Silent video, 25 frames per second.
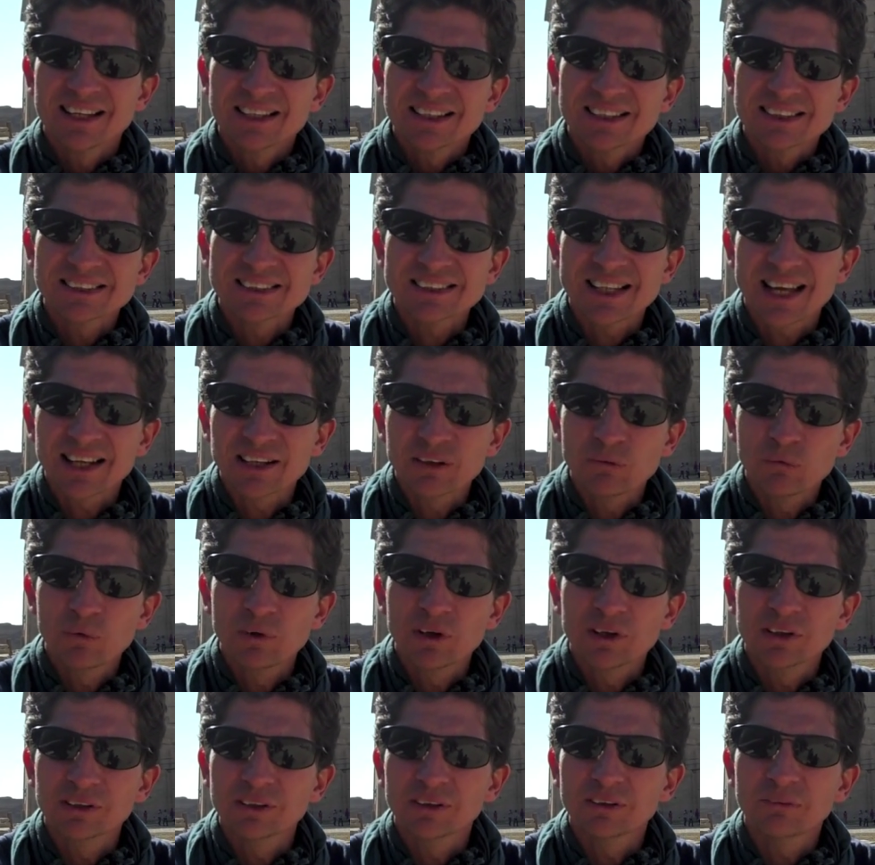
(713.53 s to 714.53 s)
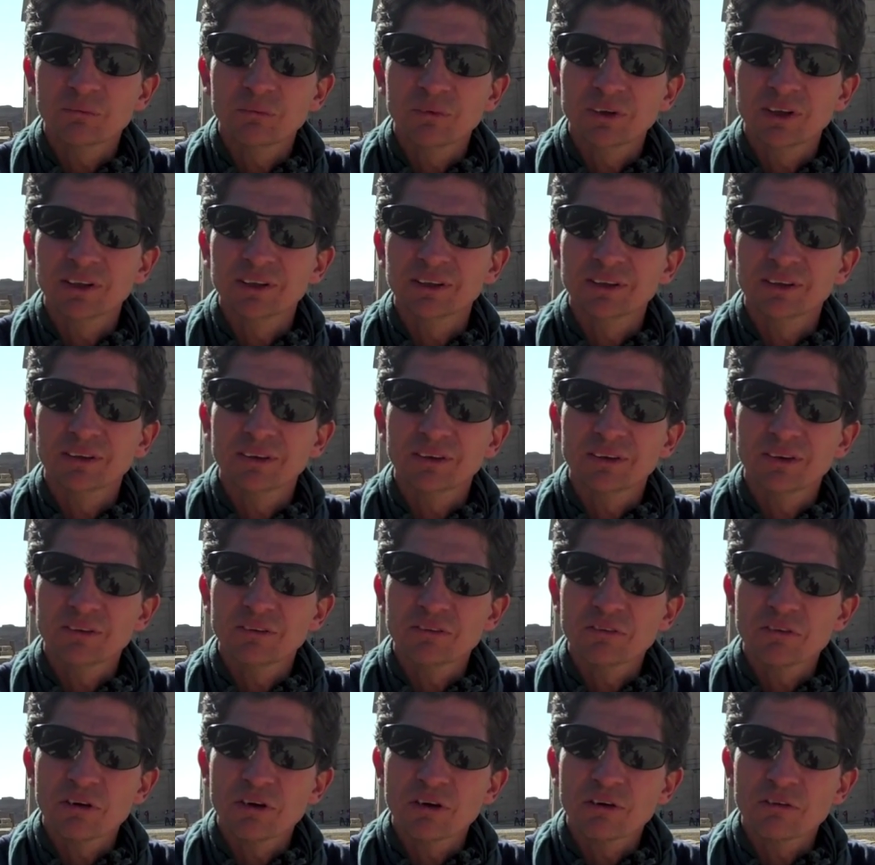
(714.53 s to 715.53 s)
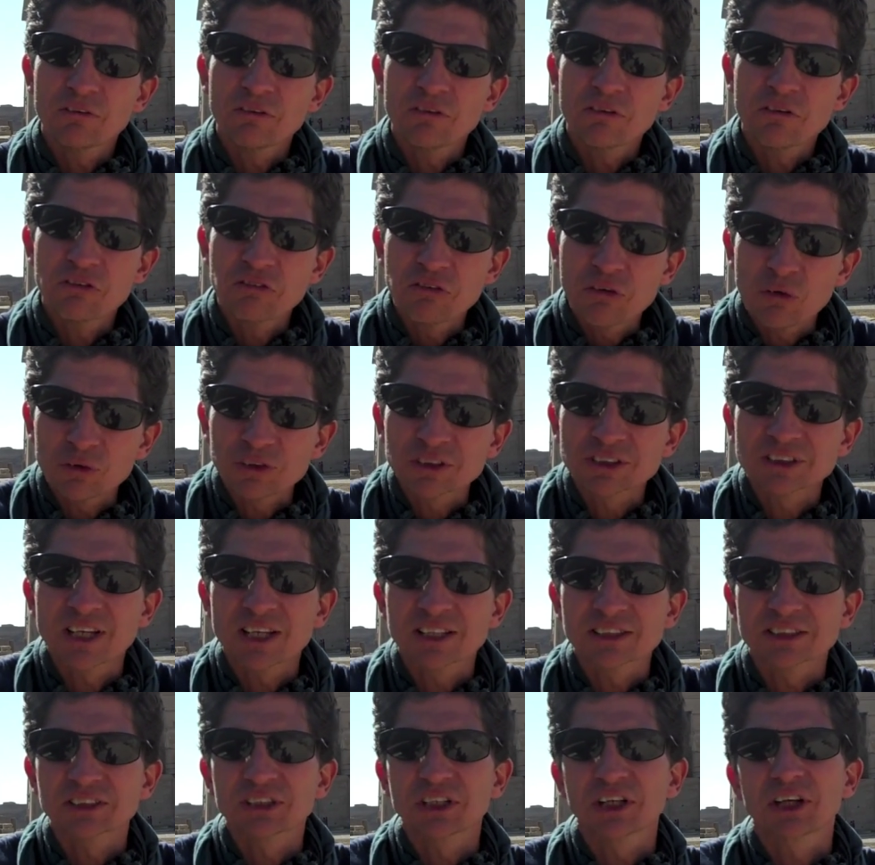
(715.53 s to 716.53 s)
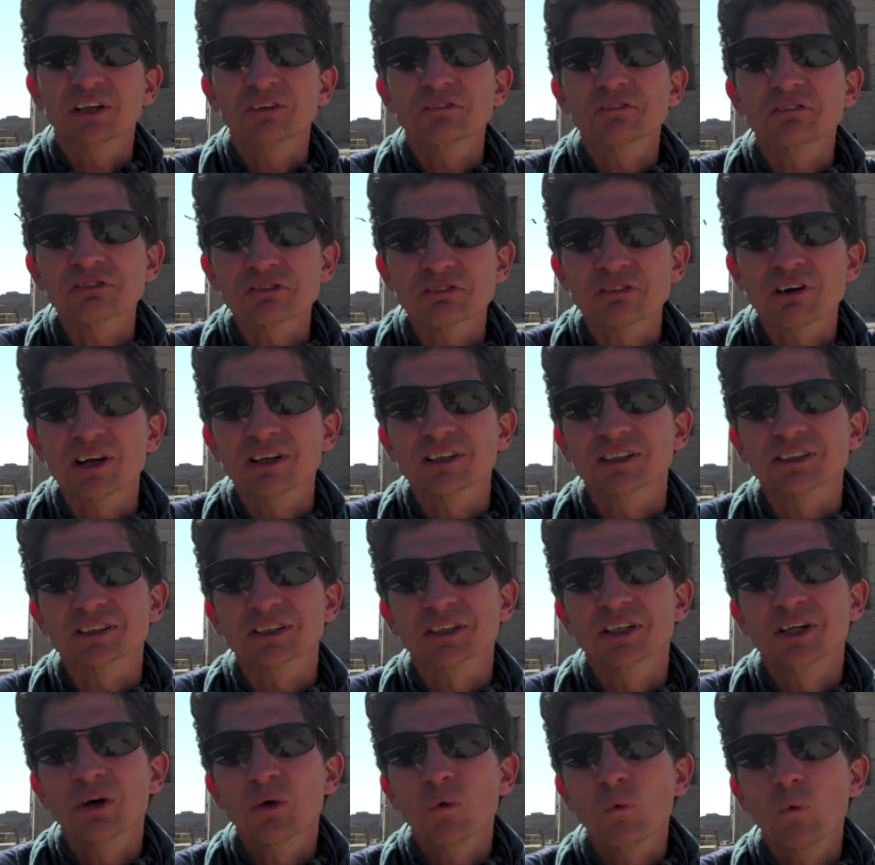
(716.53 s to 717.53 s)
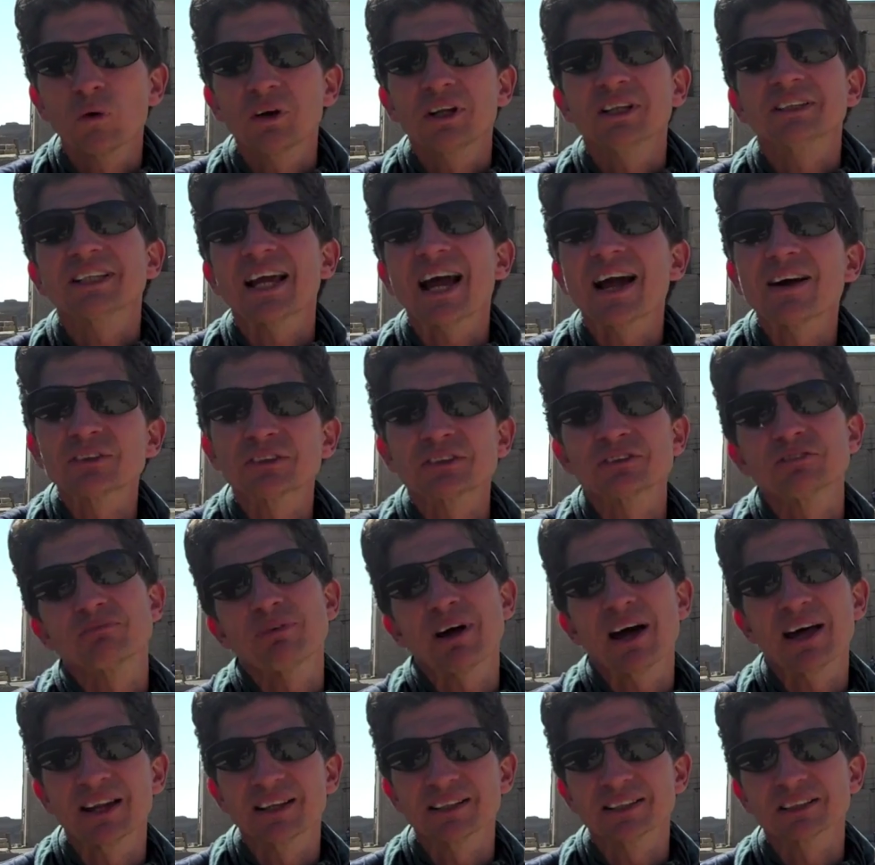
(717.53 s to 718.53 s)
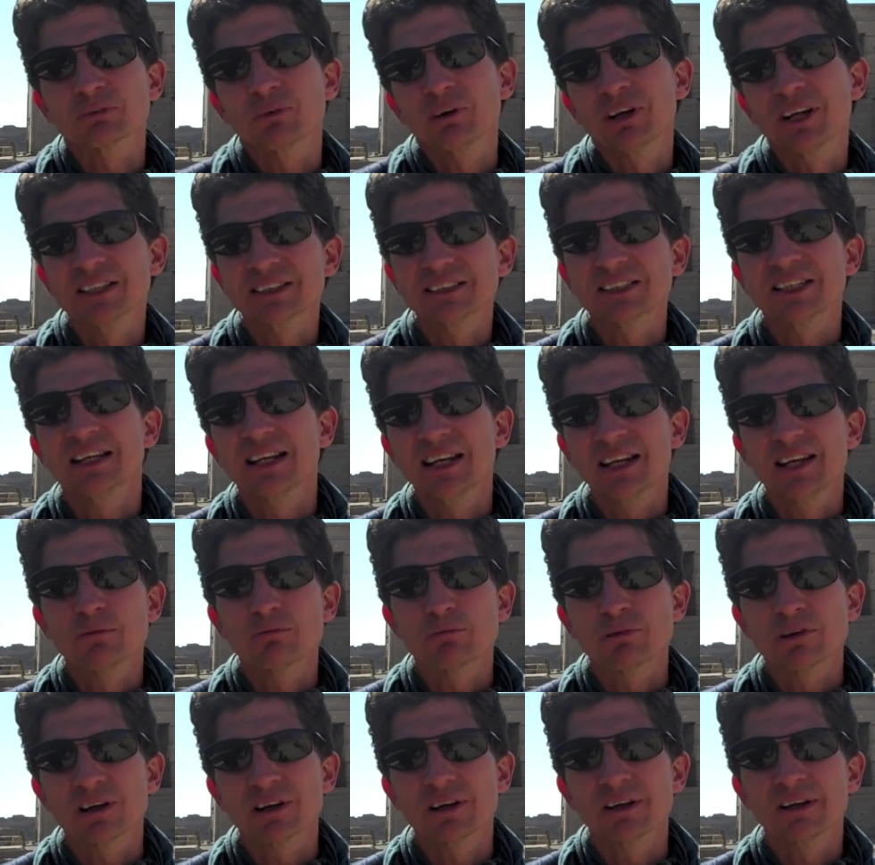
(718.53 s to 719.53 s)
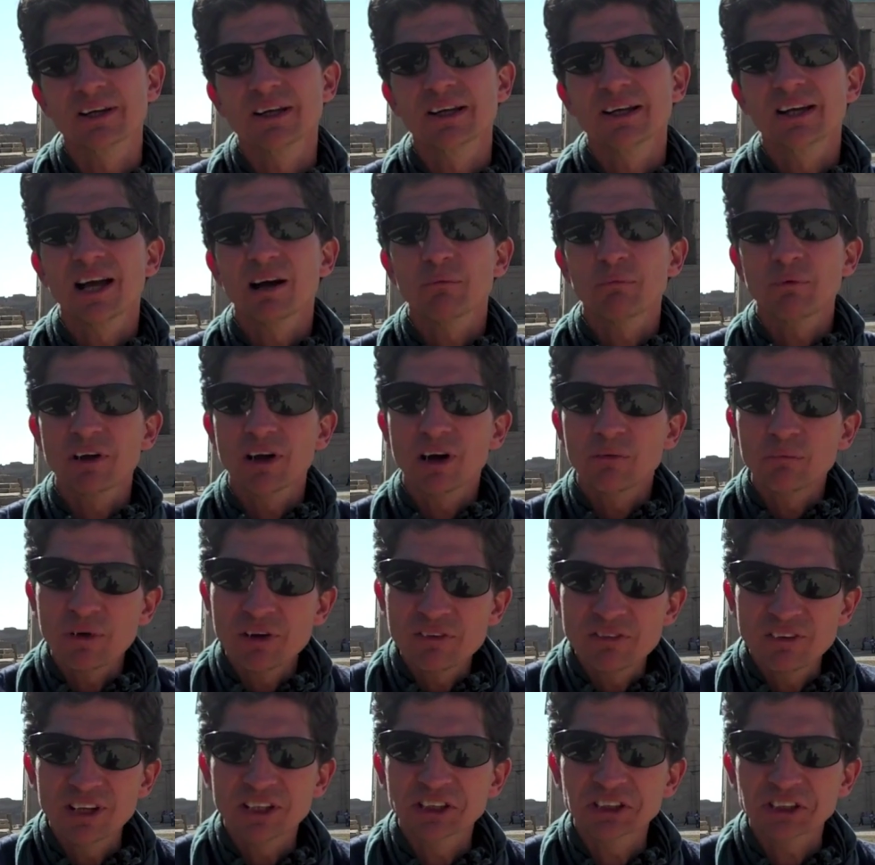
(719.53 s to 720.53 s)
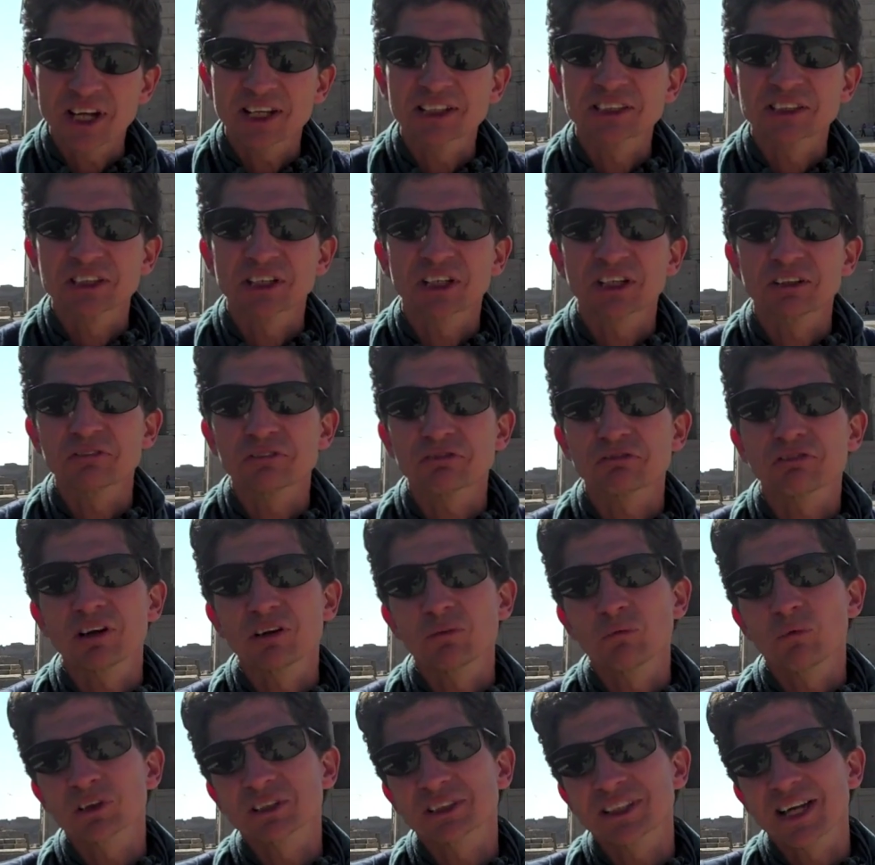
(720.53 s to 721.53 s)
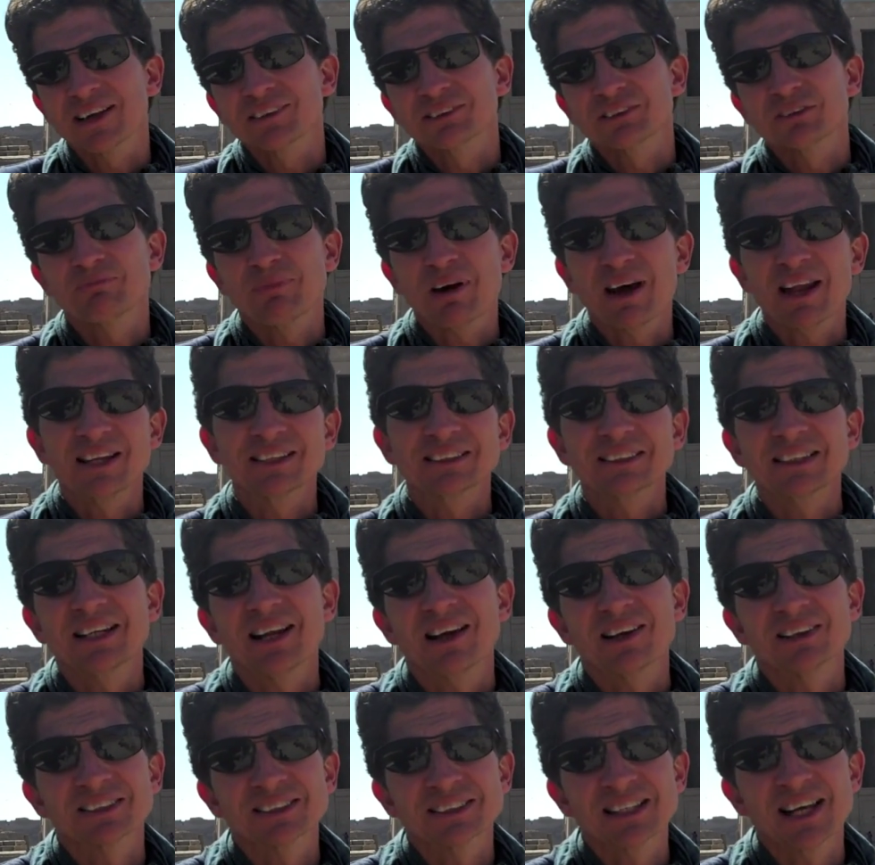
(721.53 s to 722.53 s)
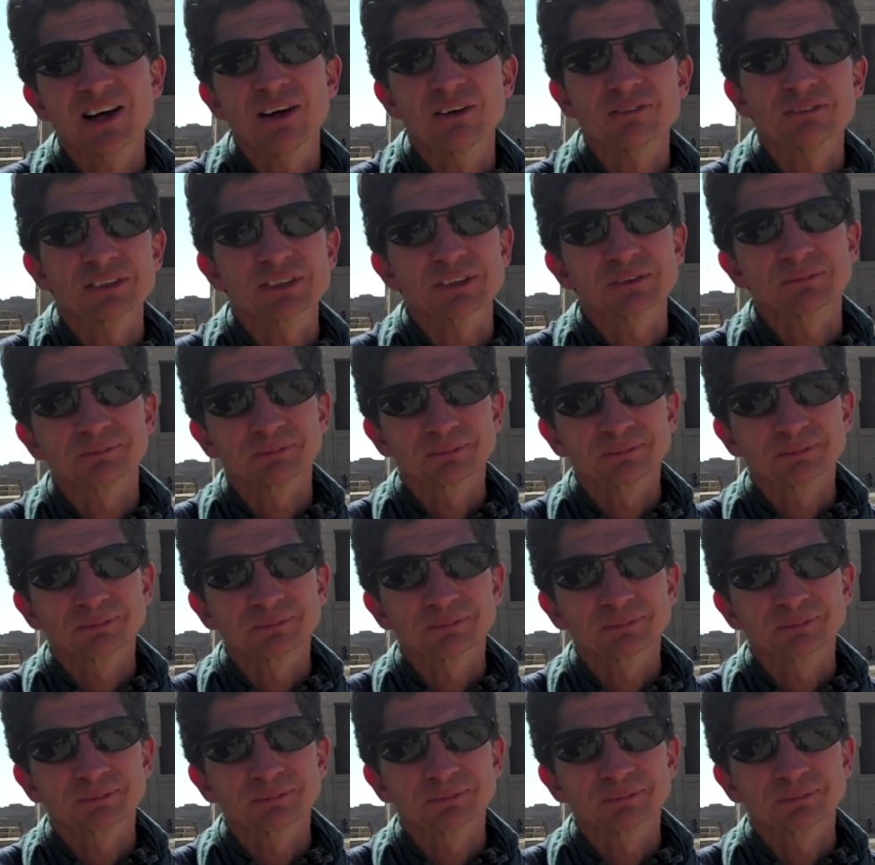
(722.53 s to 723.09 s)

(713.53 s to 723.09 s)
Saturn will force us to confront what is out of balance when it's in Libra. And we've each had to confront what's out of balance in ourselves,